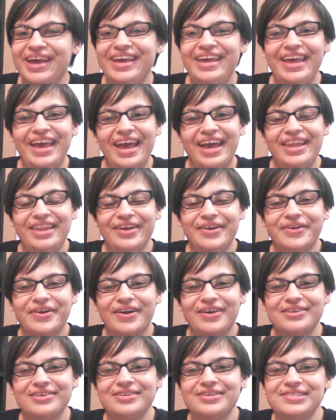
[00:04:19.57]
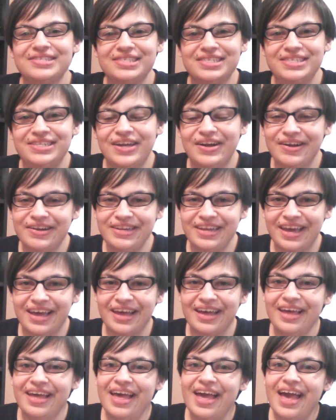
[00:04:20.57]
aka The Chronicles of
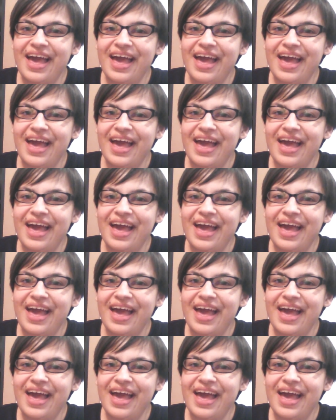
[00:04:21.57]
Narnia.